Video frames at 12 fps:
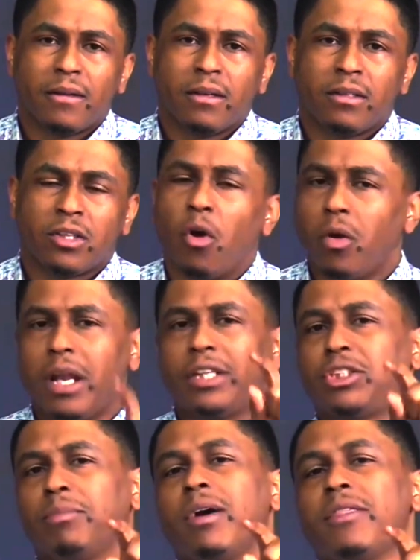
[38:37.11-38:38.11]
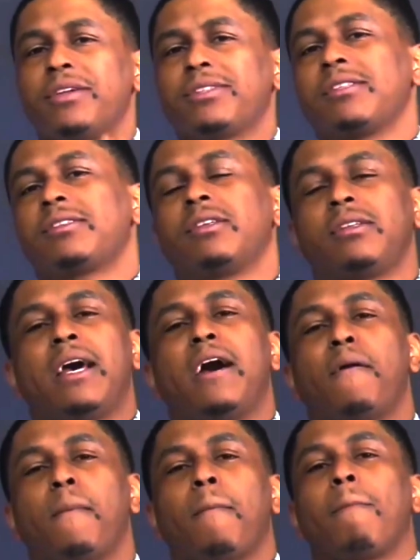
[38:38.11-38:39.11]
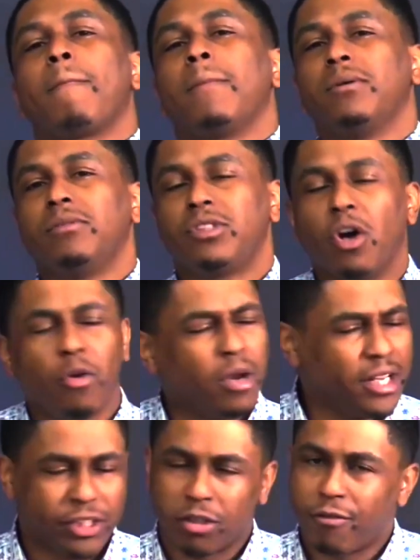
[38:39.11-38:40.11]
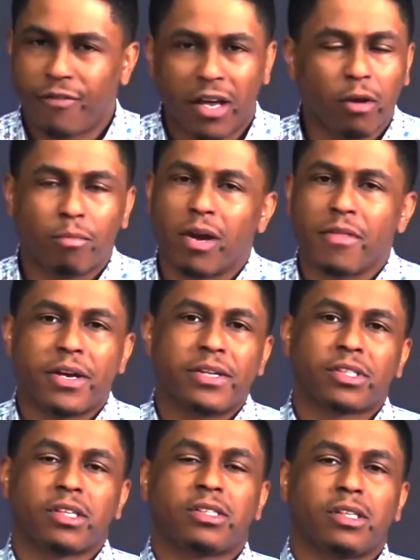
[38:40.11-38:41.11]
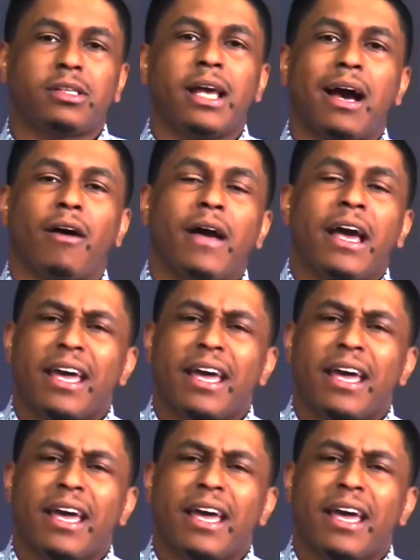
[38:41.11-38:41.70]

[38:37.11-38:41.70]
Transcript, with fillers: Don't let your brother and sister down don't let your fellow brother and sister down.